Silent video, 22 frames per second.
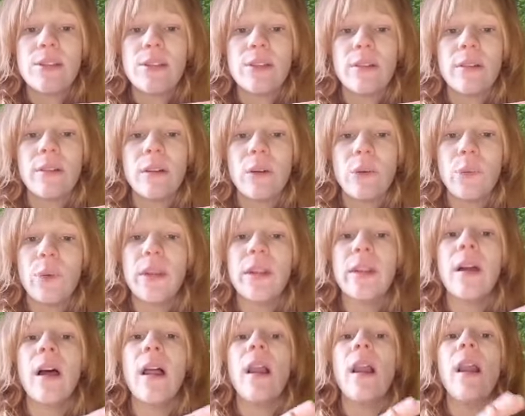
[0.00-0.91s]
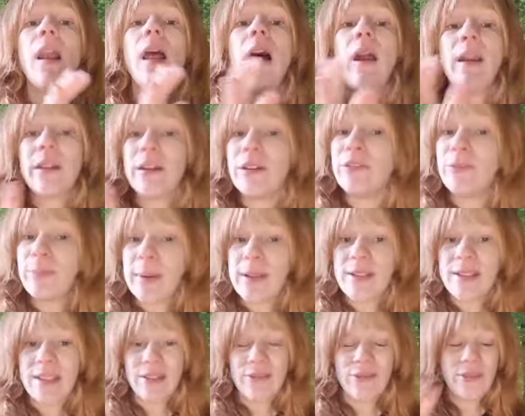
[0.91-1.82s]
It's with a lot
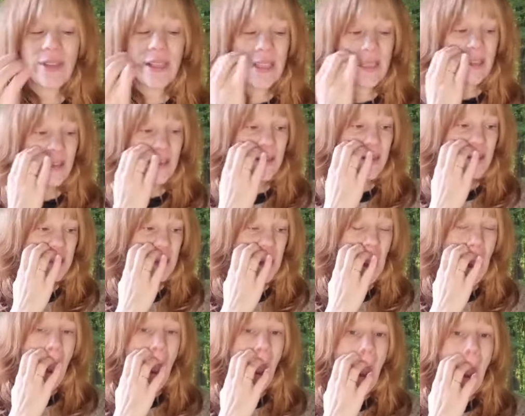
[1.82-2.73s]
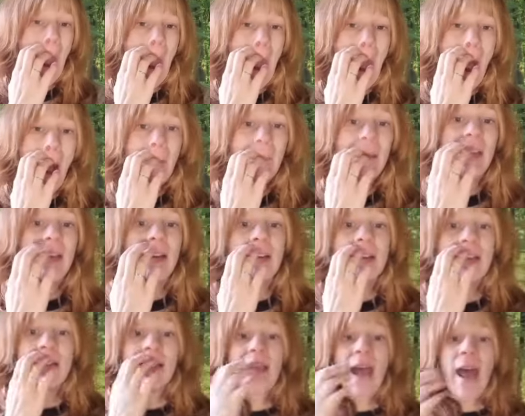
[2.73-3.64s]
of positive ease,
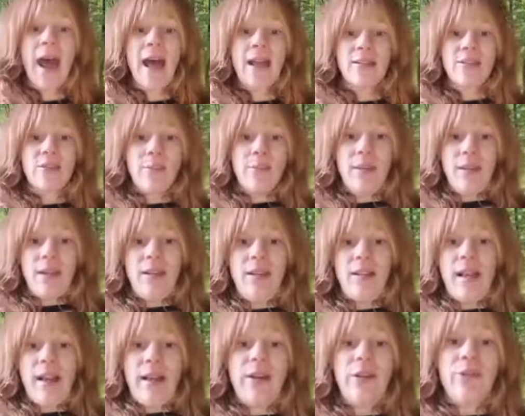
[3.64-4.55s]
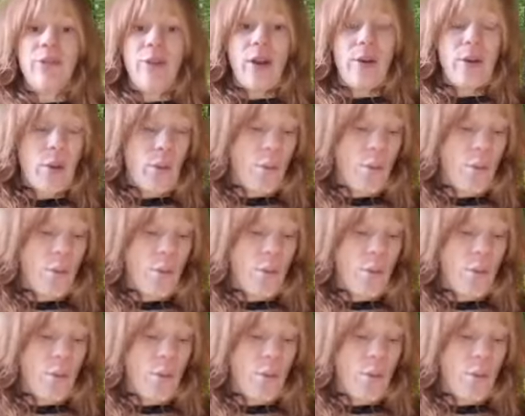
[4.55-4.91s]
because it had to be like